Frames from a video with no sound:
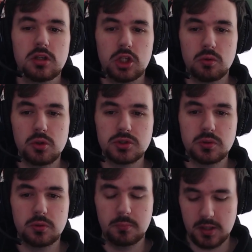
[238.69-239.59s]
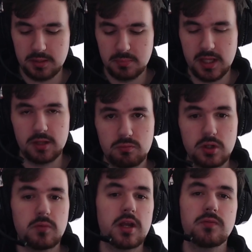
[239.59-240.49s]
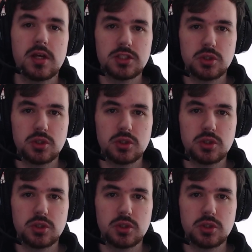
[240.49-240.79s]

You also, by playing rank fights,